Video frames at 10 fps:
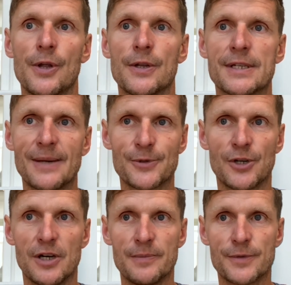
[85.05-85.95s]

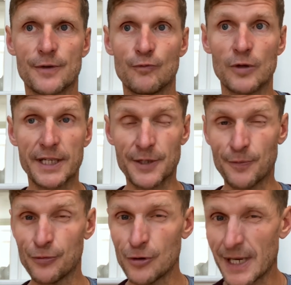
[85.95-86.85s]
sometimes really
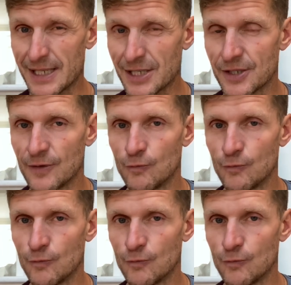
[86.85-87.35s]
depressed,